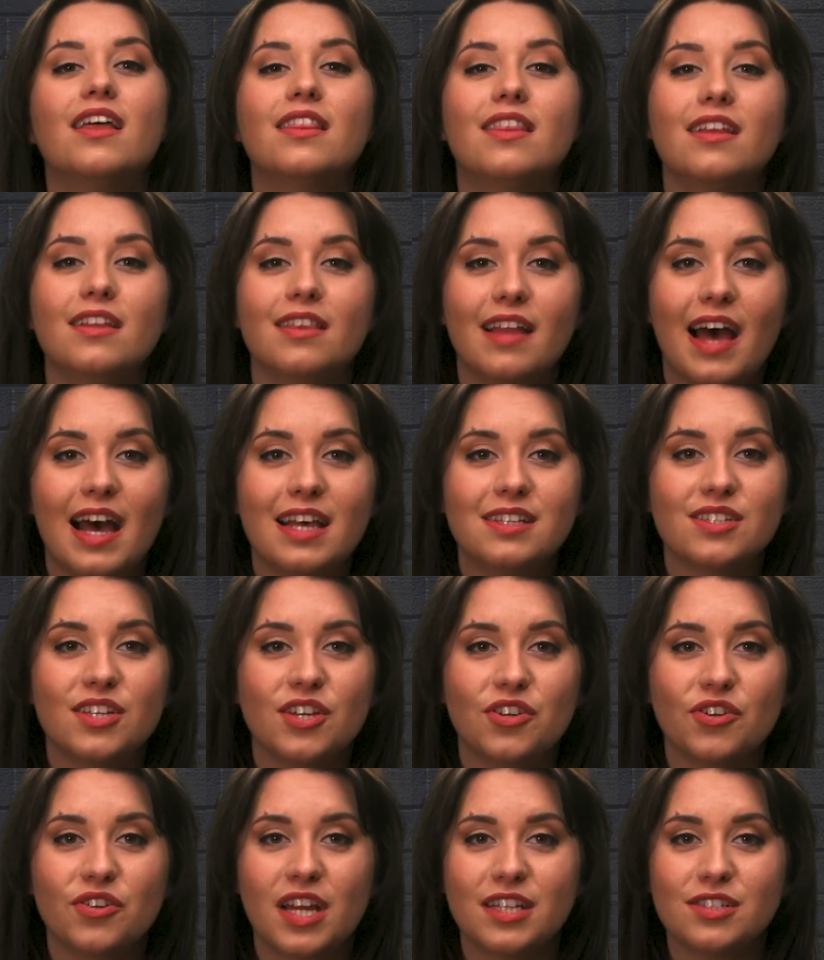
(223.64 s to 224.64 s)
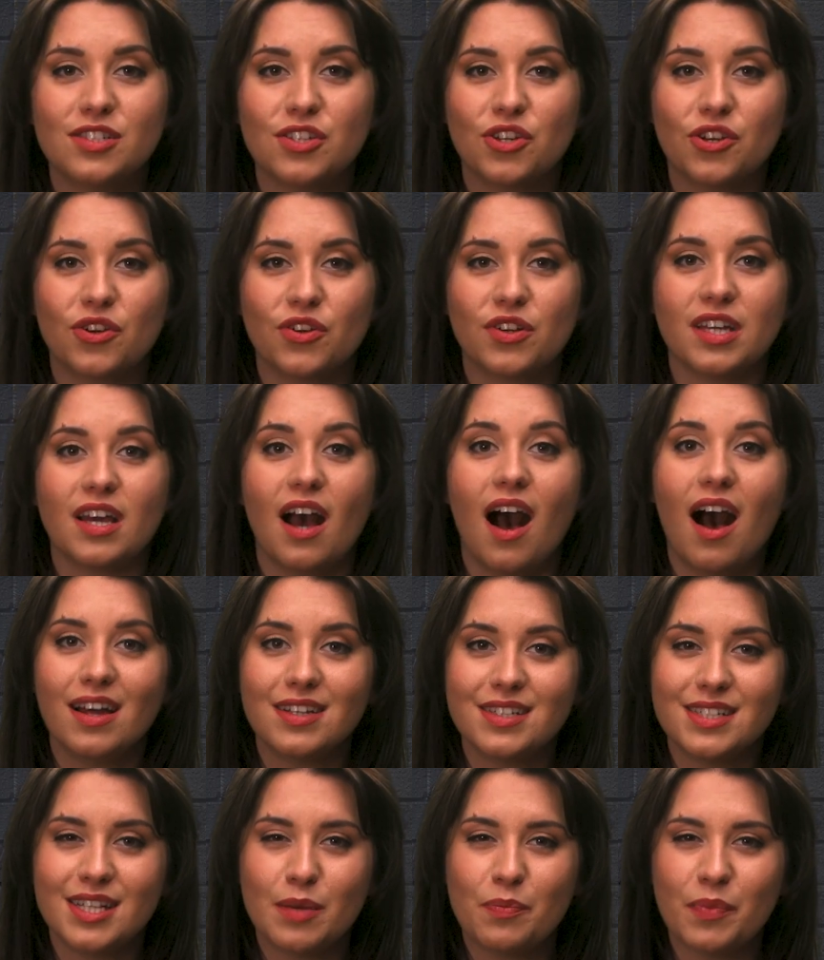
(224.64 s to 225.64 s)
The last internet security
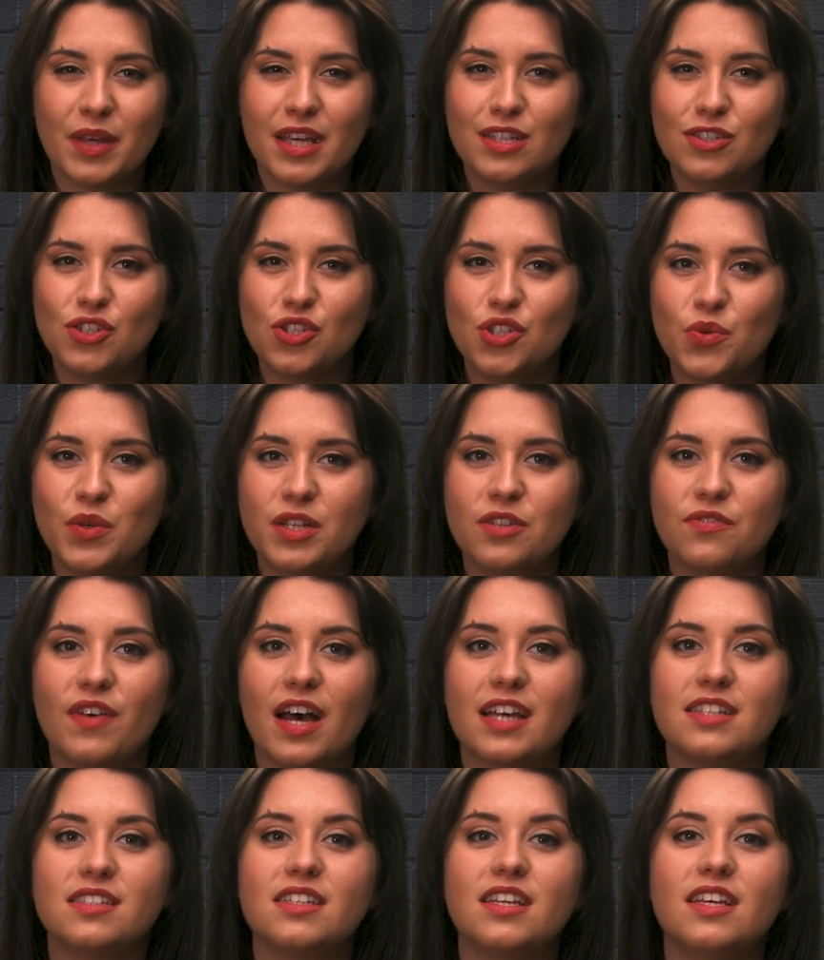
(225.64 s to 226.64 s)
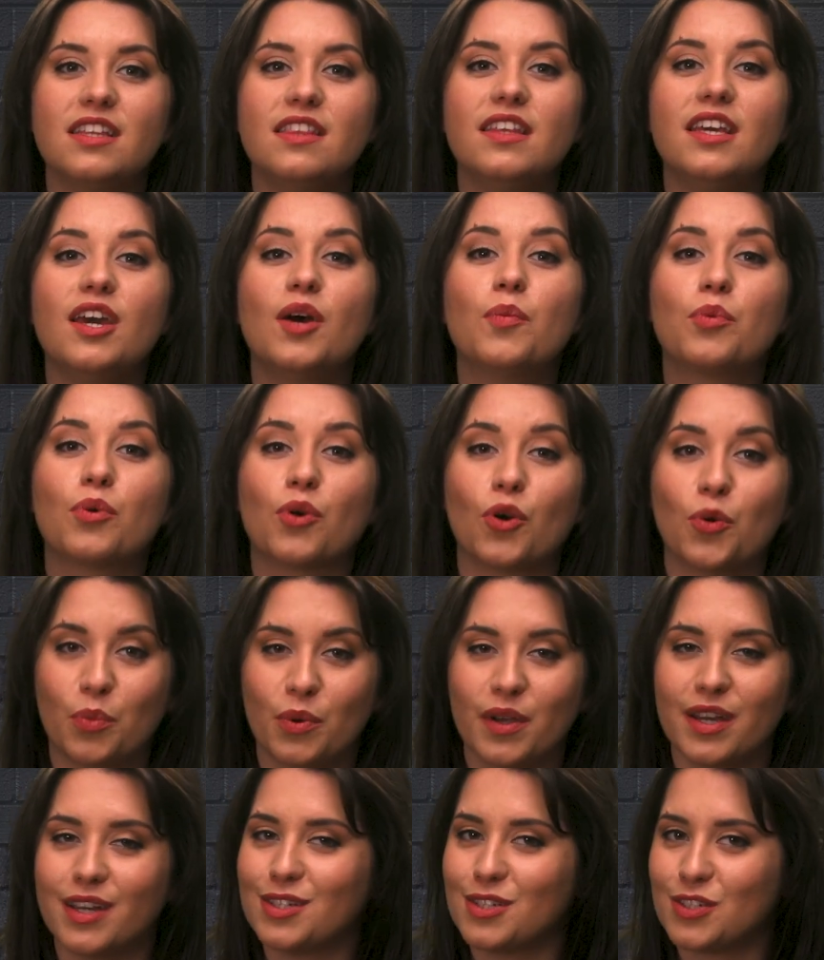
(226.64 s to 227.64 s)
hot tip is to invest in the
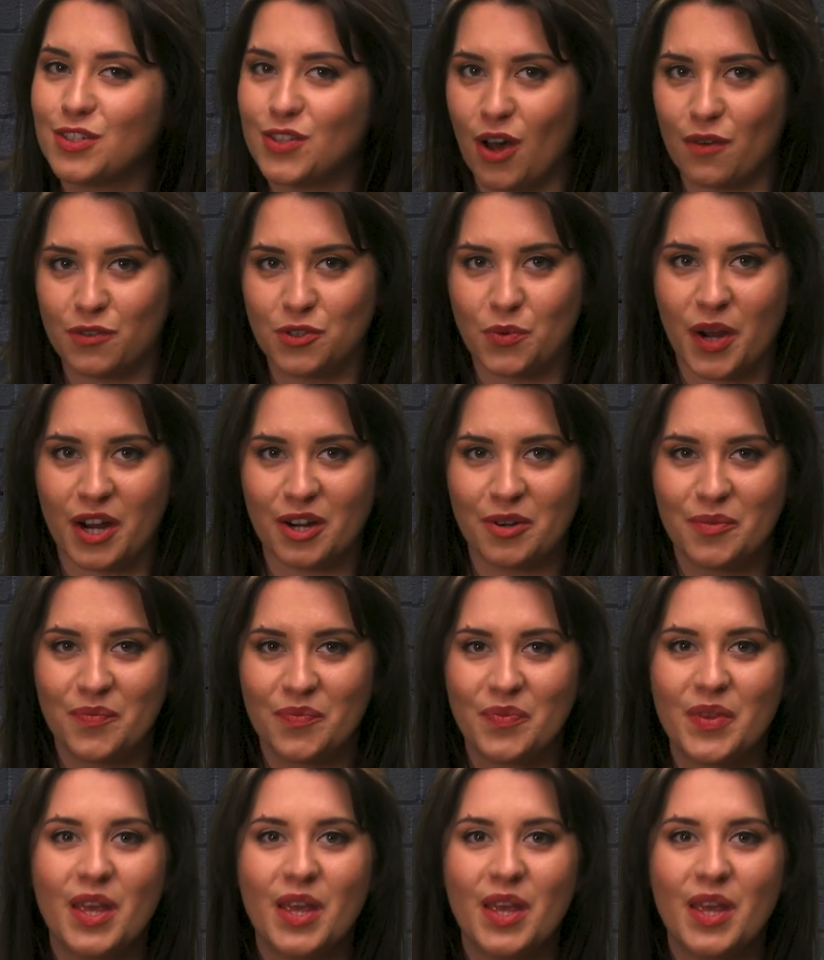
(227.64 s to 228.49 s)
appropriate software.